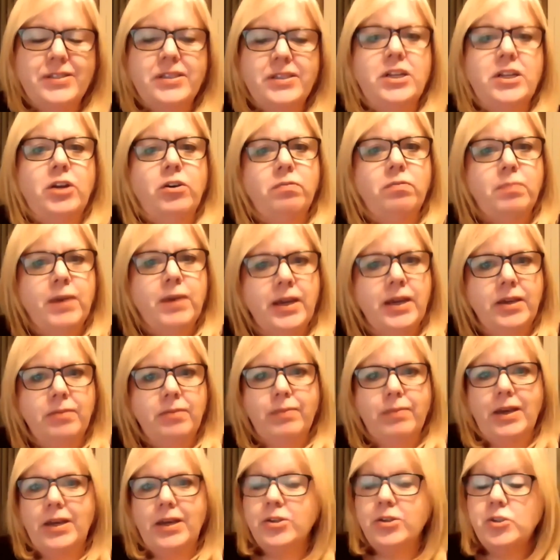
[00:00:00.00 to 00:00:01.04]
you know, if
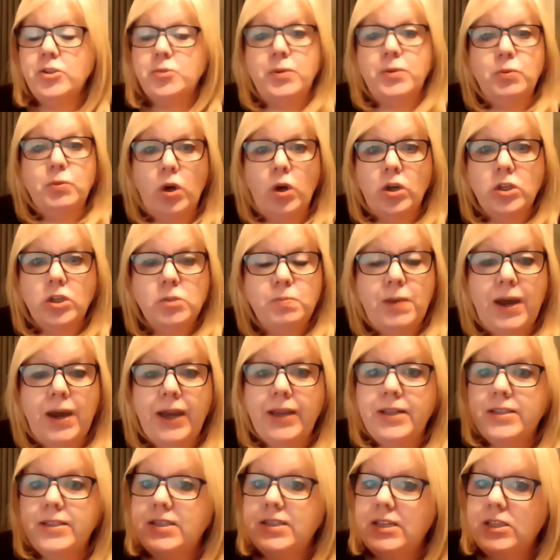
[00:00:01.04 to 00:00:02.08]
my husband walks by
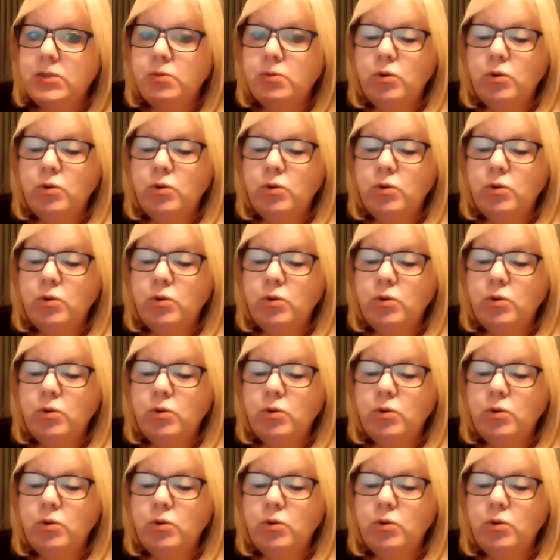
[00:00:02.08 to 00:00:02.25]
and sees